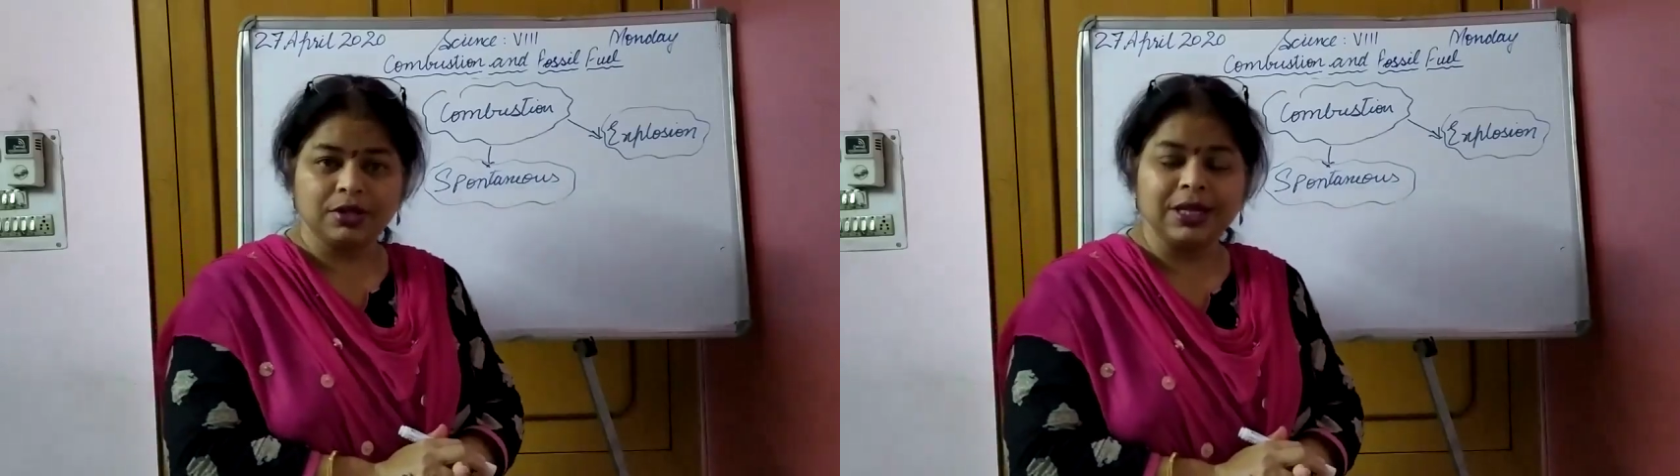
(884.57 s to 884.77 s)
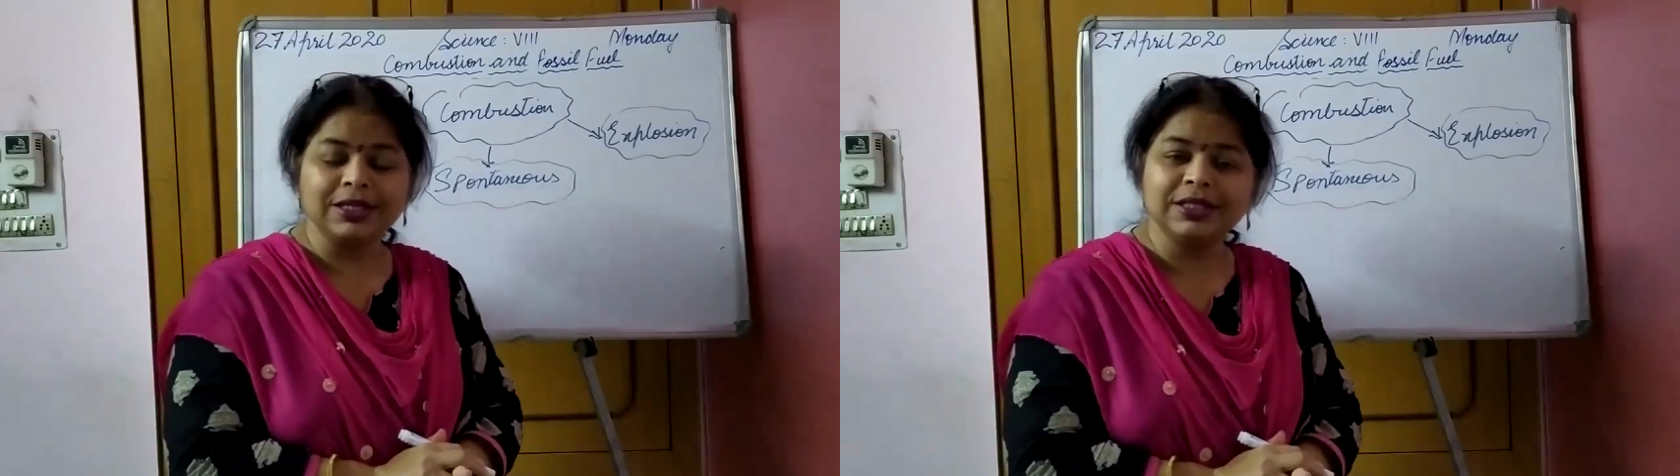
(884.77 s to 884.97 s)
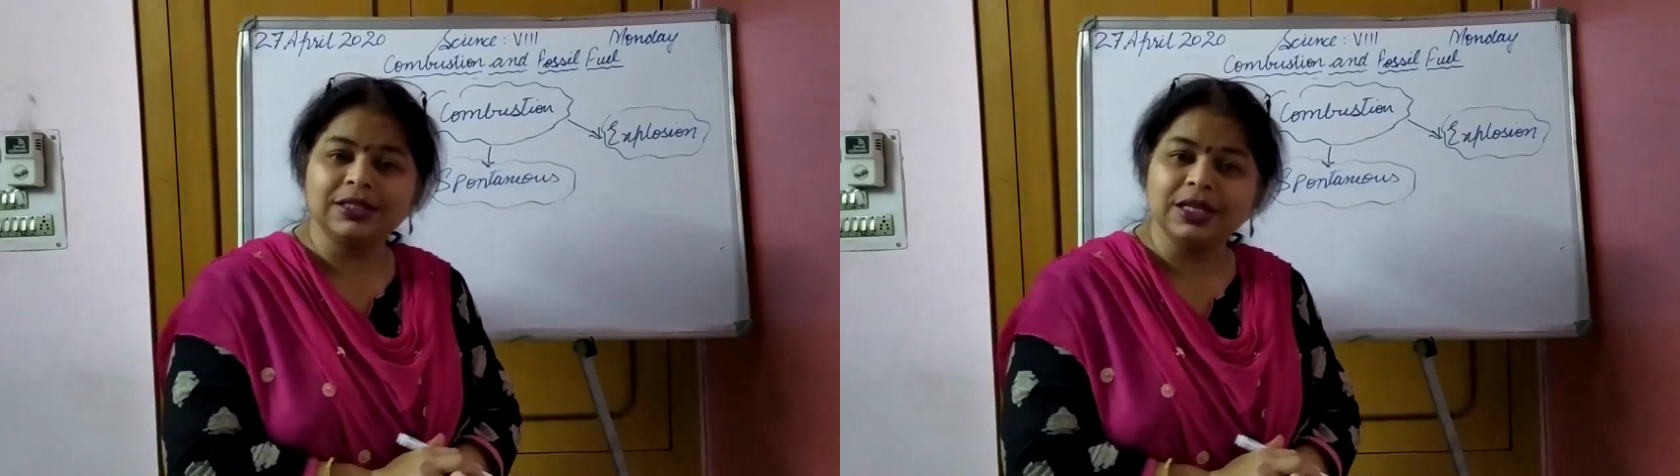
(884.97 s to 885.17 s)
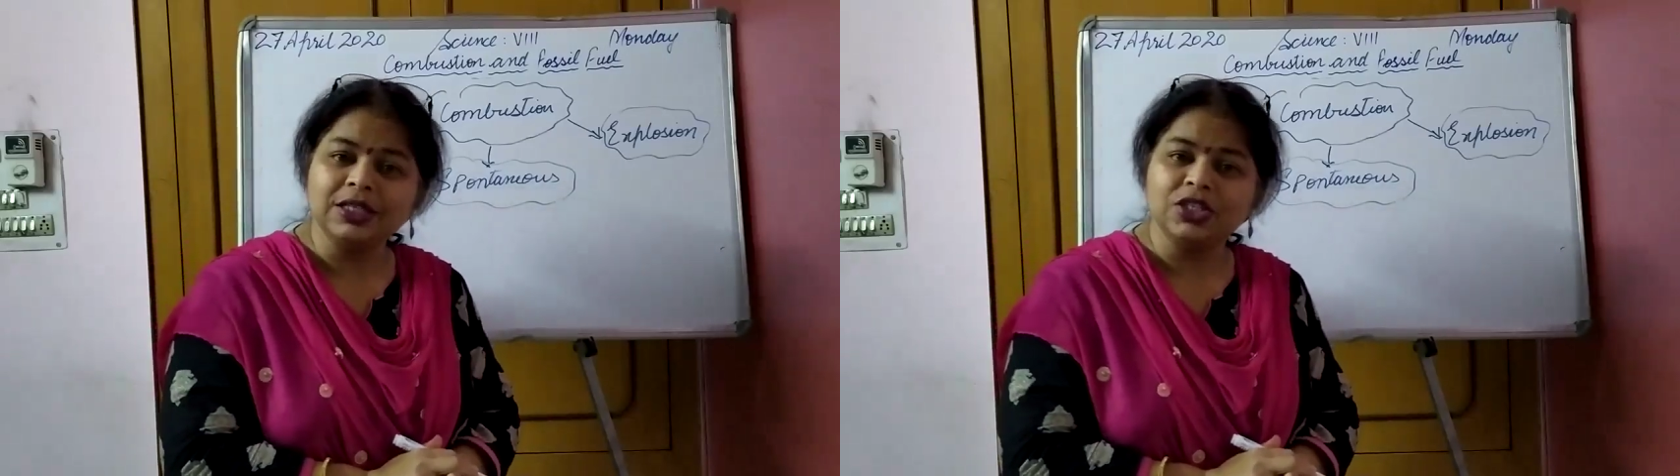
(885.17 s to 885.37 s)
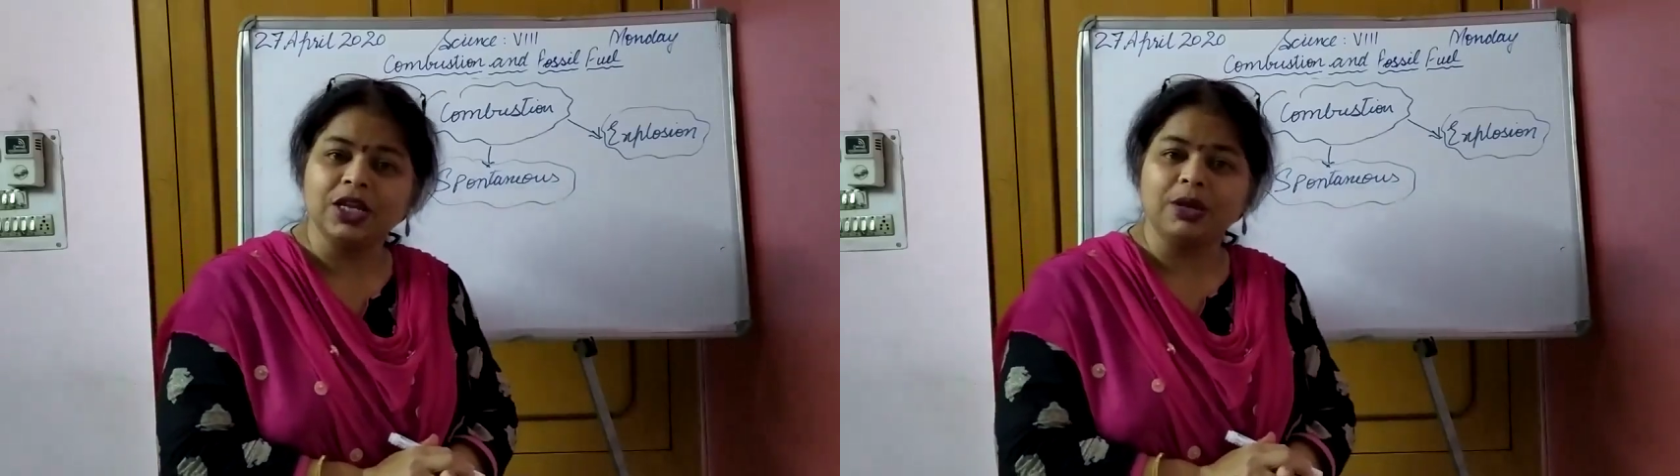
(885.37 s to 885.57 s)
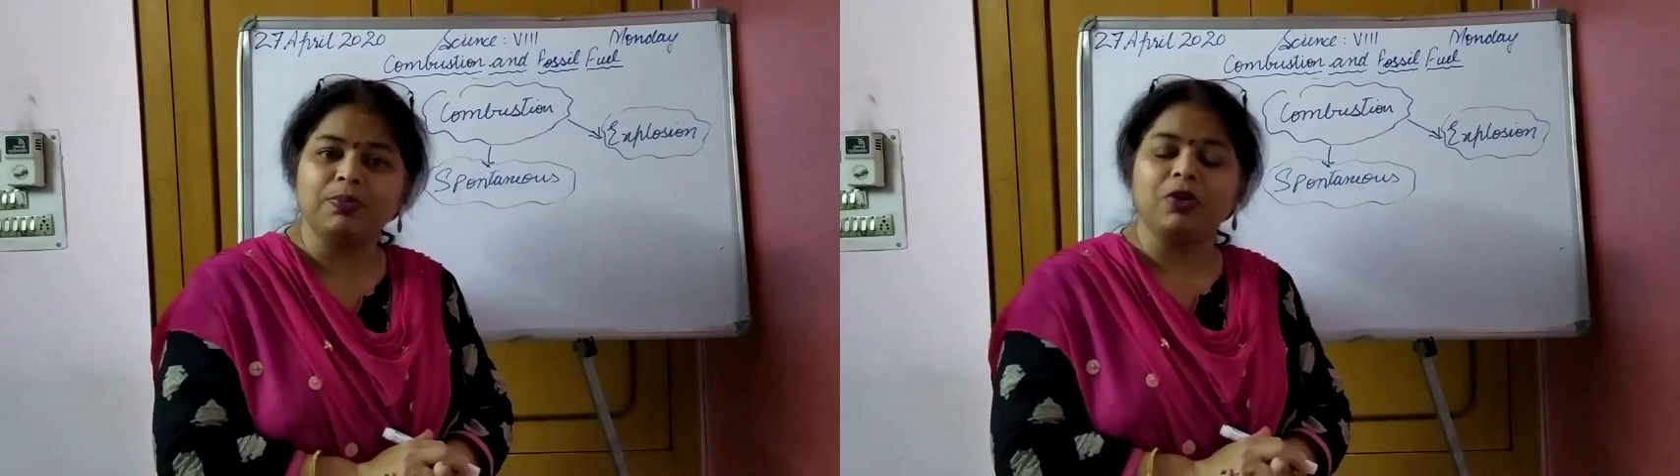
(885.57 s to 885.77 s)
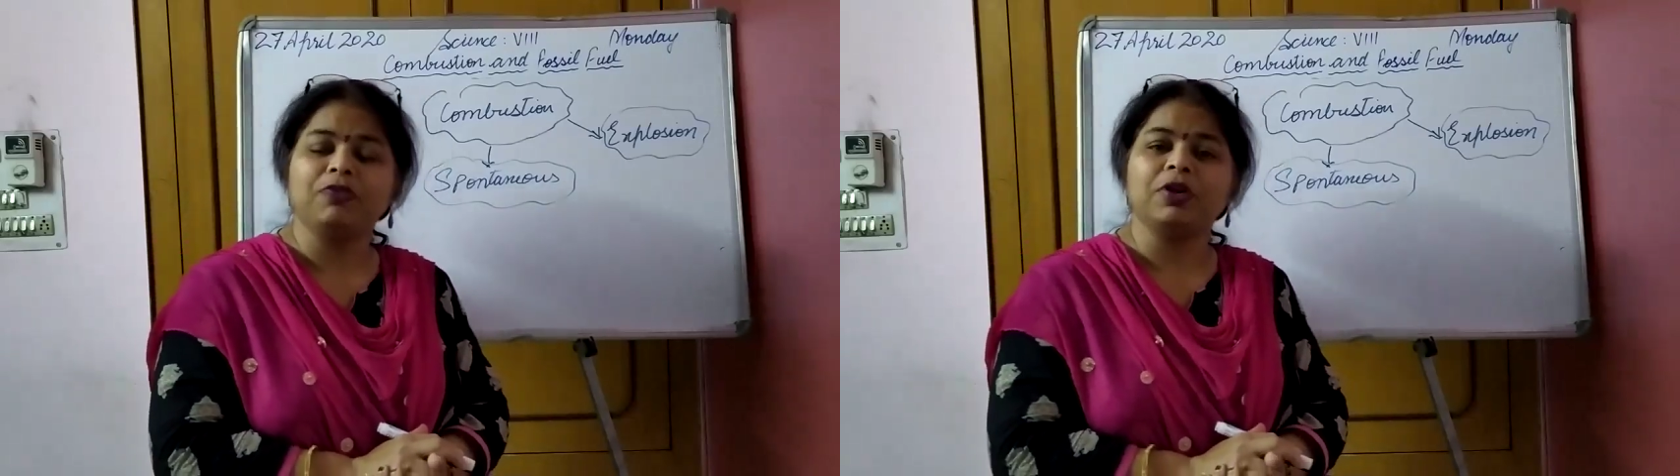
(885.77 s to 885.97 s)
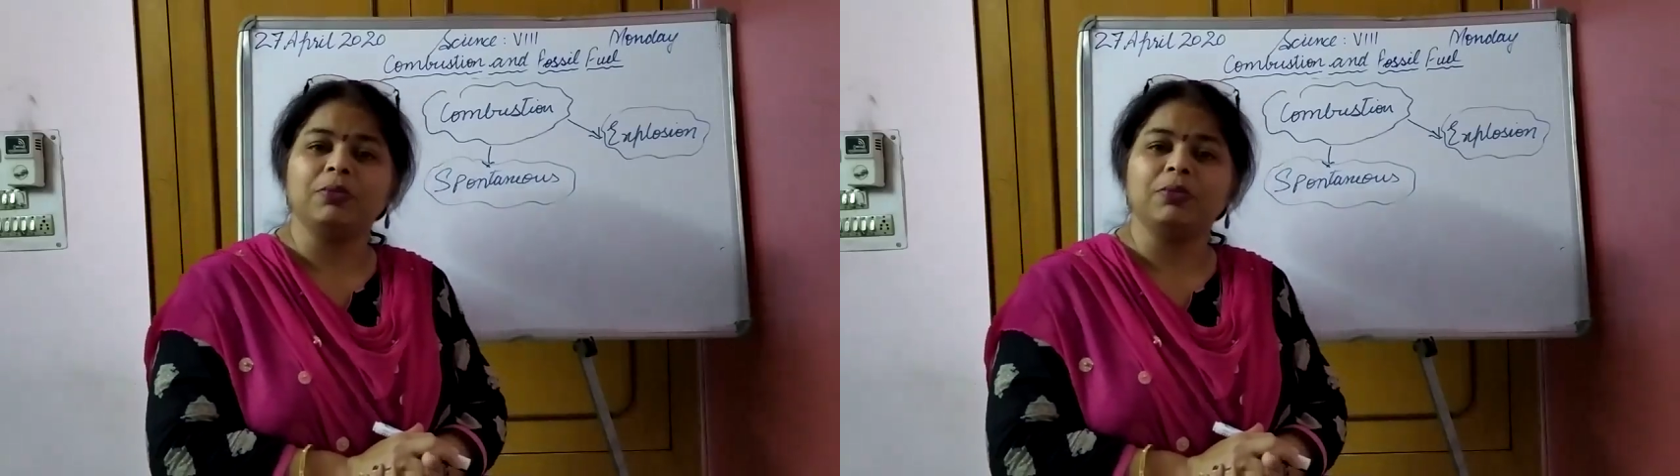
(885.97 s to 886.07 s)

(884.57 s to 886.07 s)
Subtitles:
then such type of